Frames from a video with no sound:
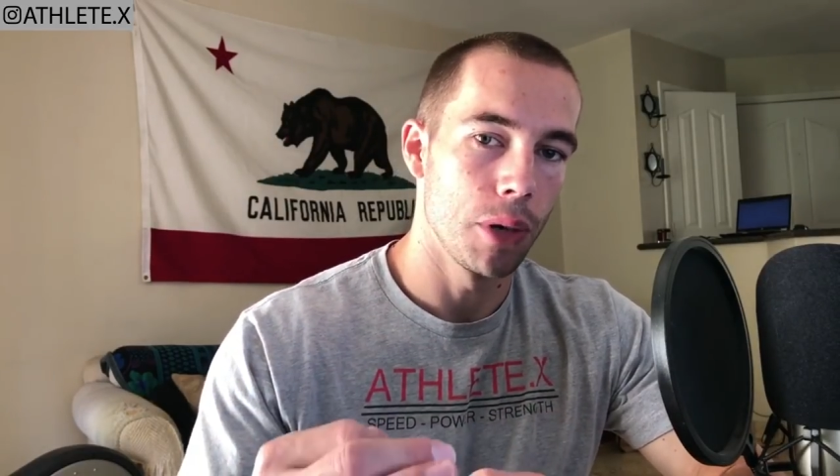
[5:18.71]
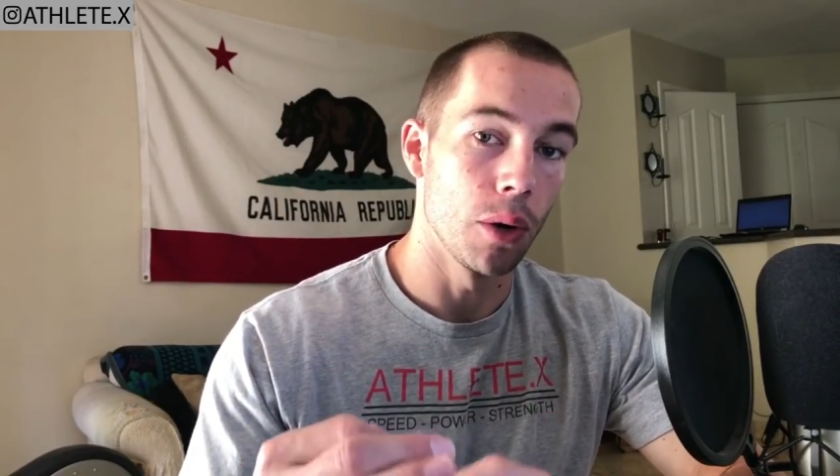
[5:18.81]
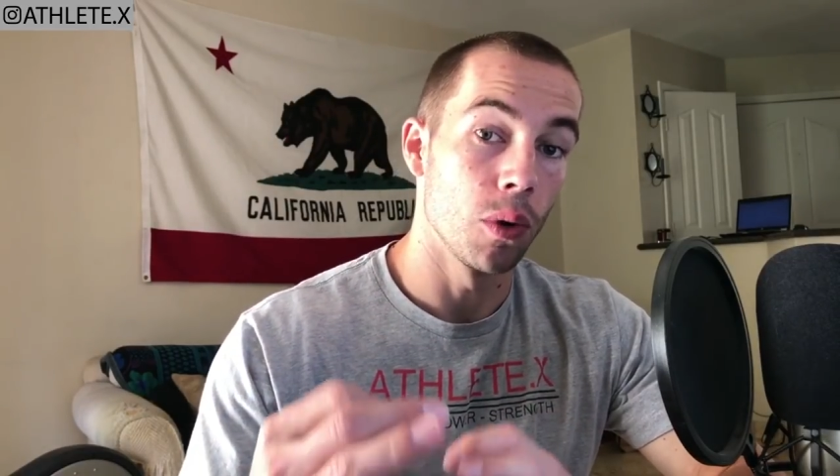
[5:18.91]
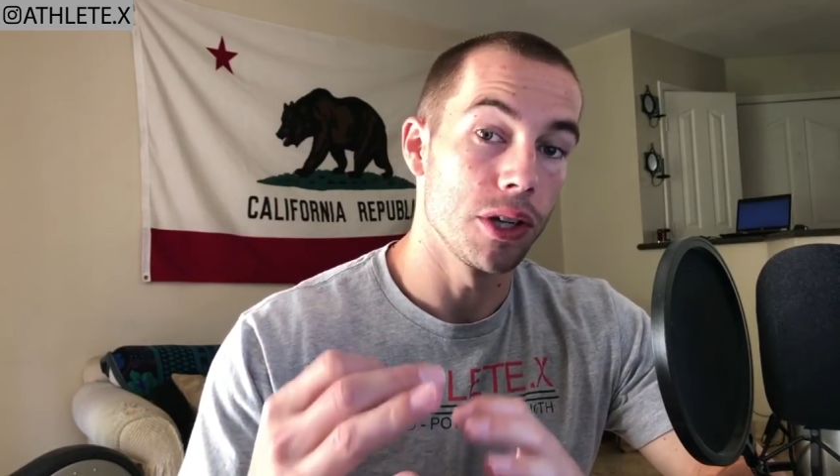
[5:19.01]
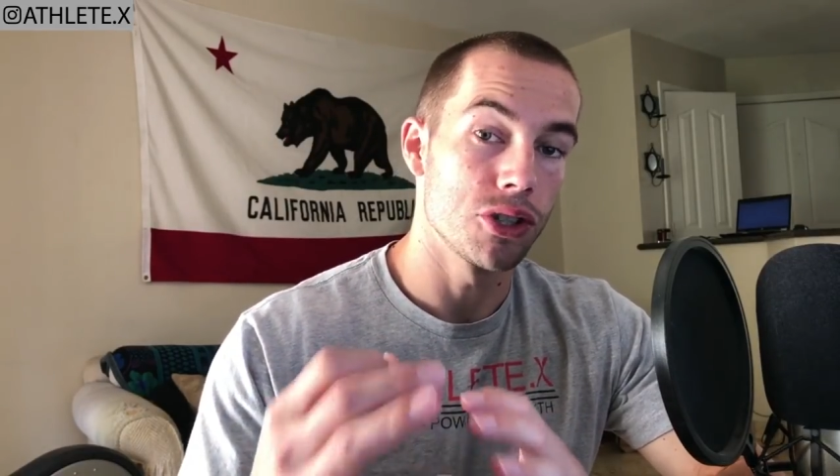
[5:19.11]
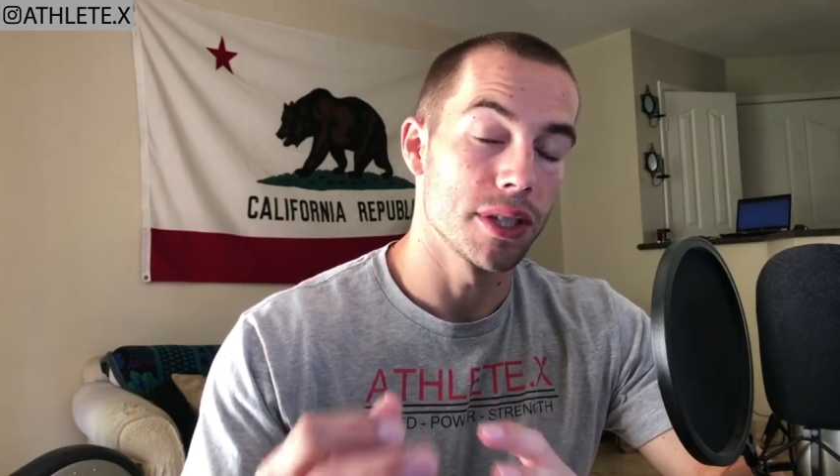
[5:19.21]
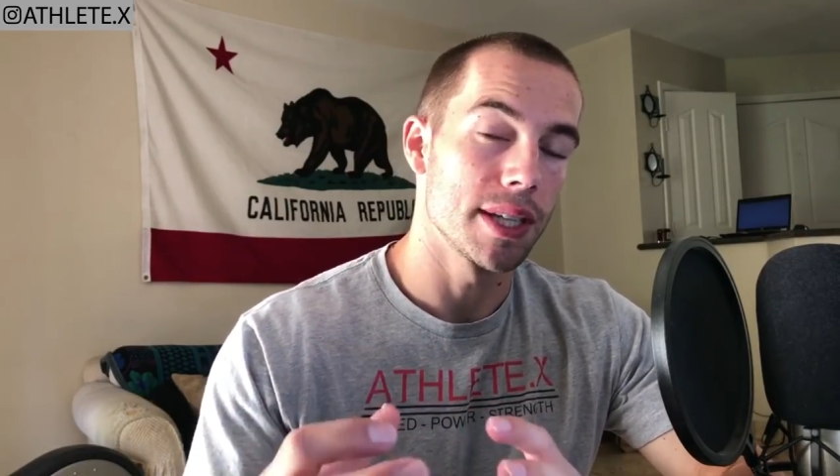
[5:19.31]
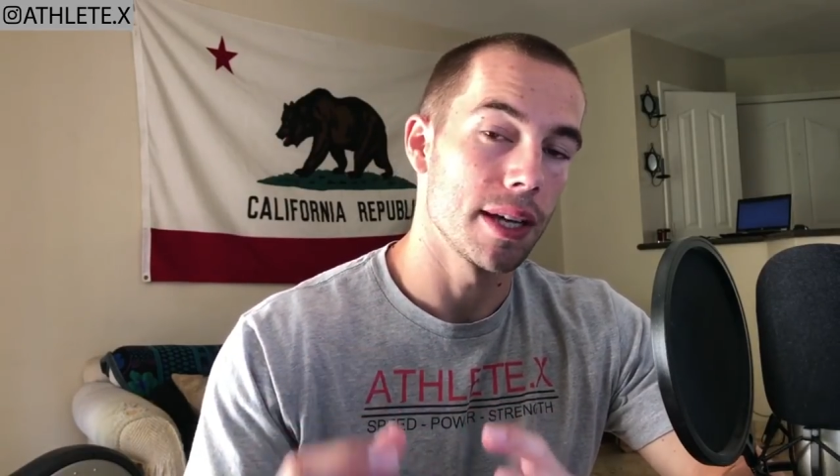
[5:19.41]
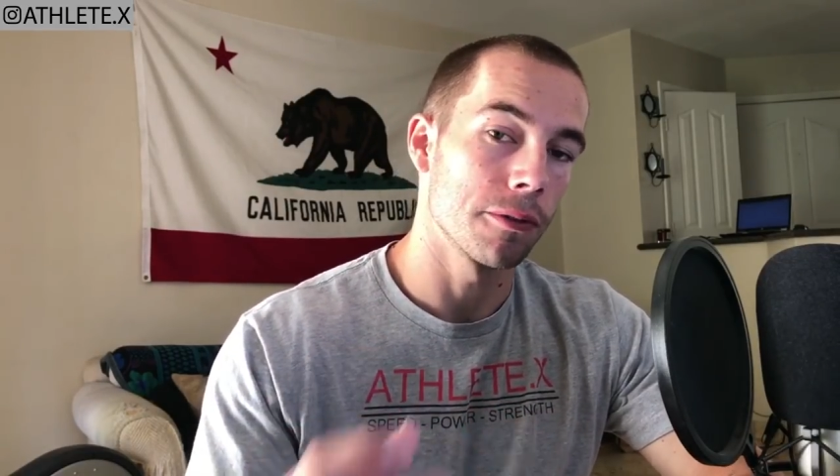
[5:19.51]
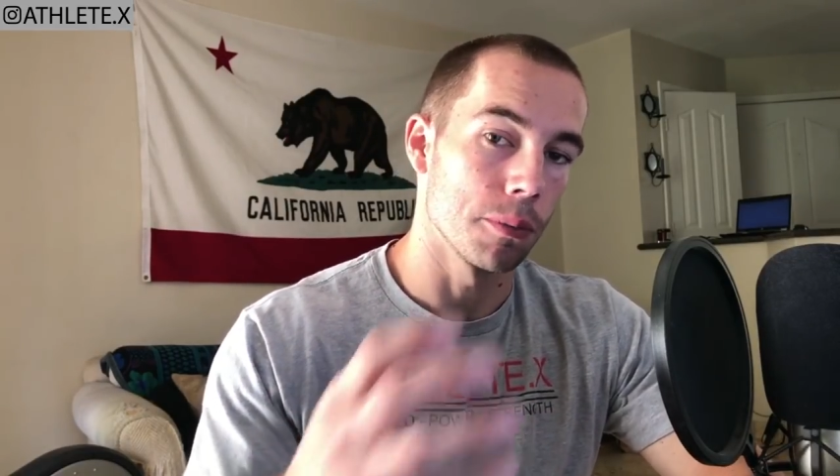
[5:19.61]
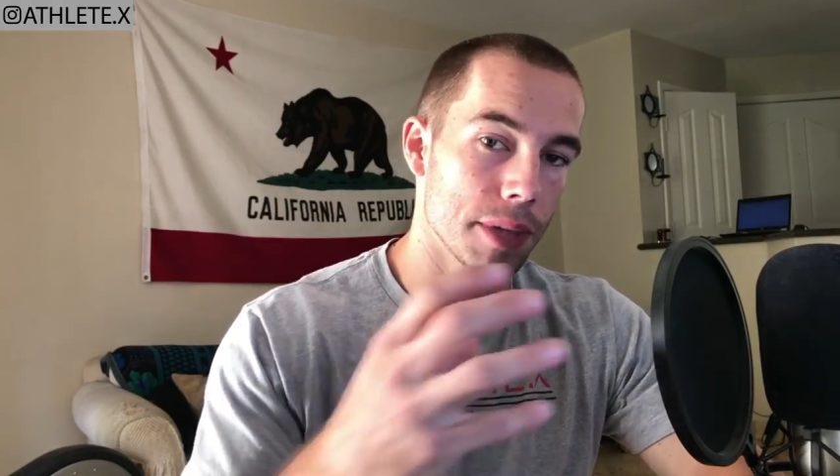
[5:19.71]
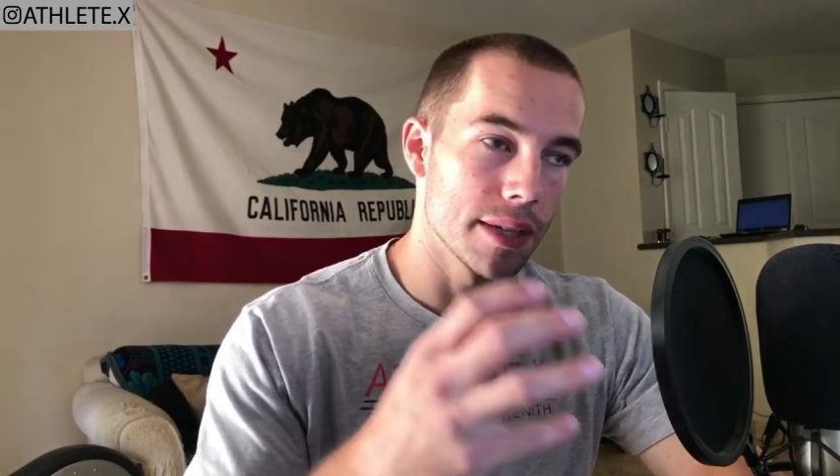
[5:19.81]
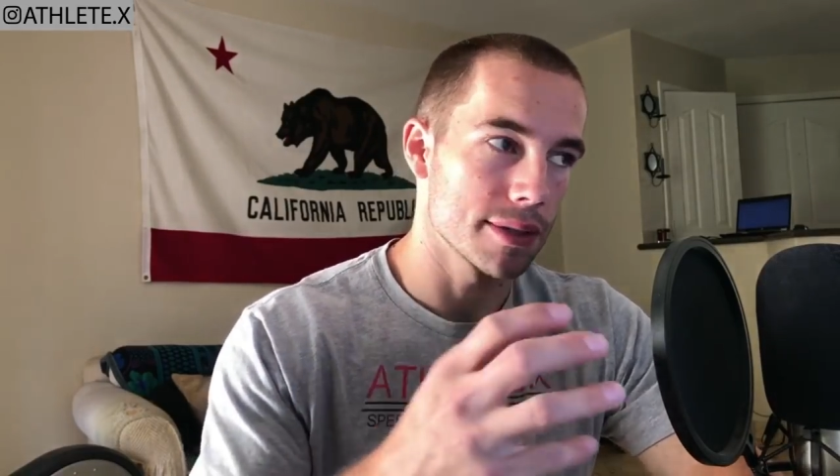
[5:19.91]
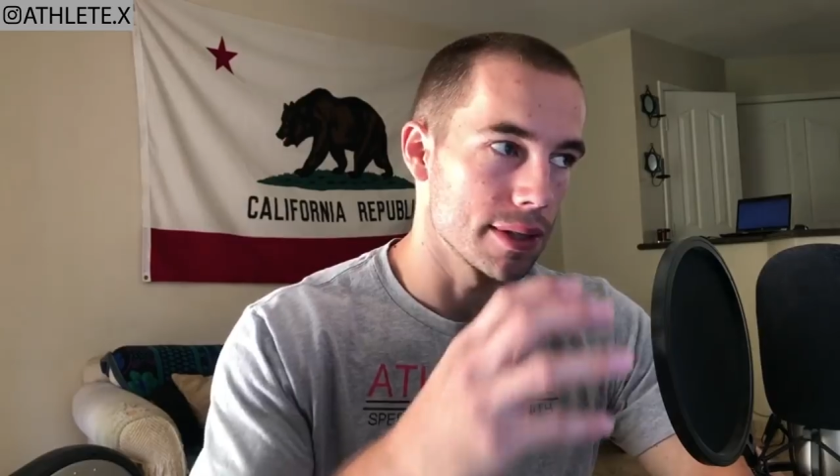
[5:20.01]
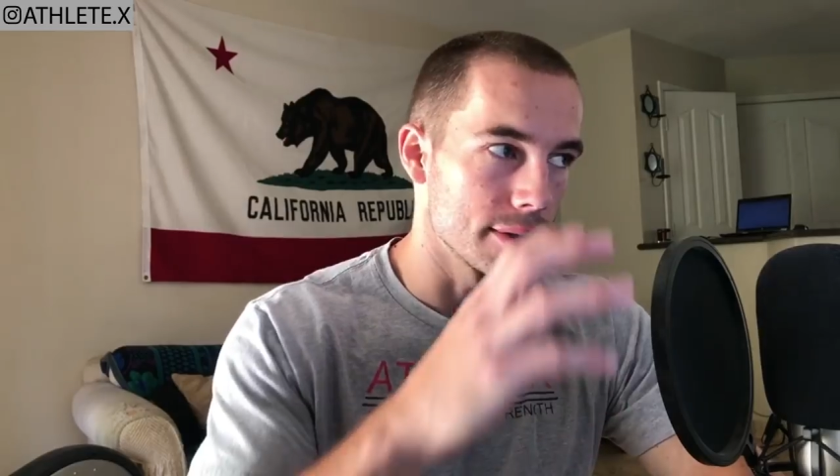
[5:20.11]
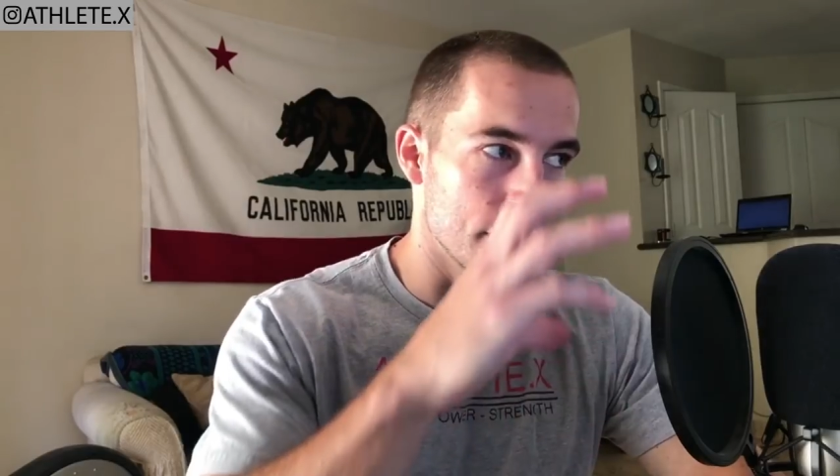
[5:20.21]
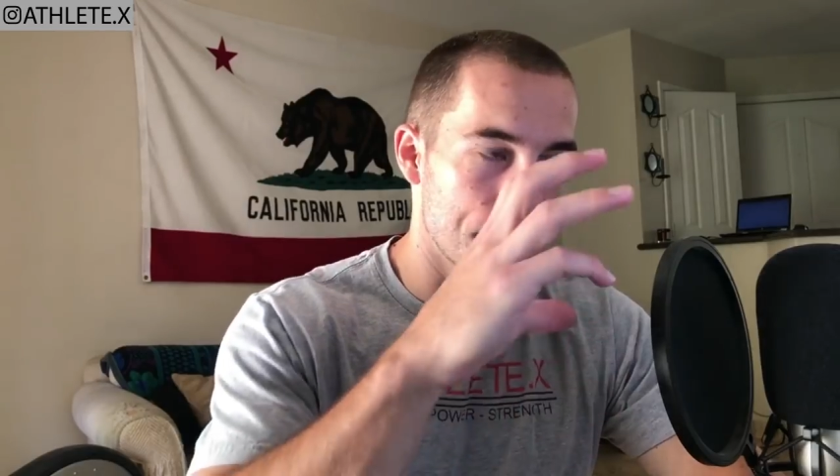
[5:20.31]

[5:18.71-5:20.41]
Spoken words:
but what you should take from this is the